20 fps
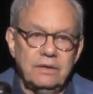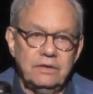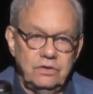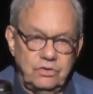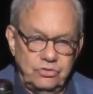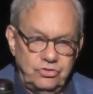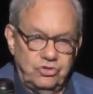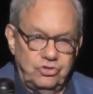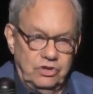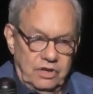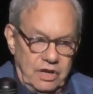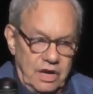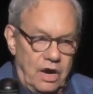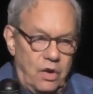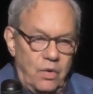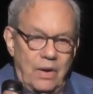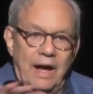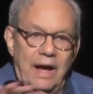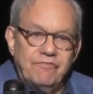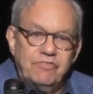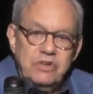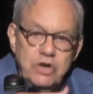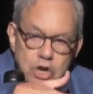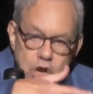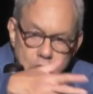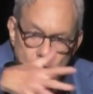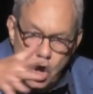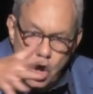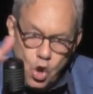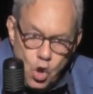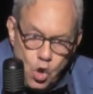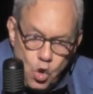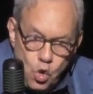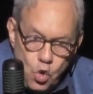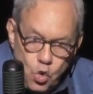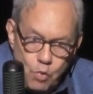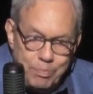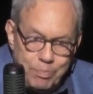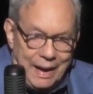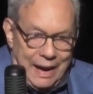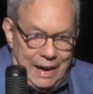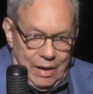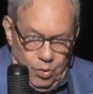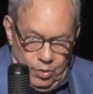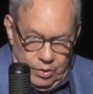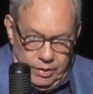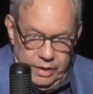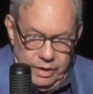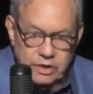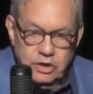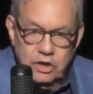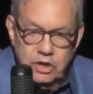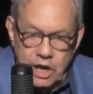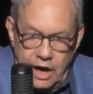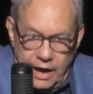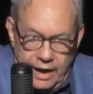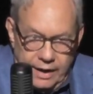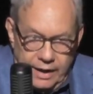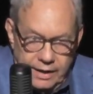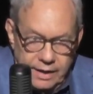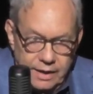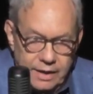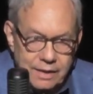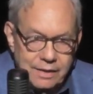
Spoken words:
You should know, have no power, none.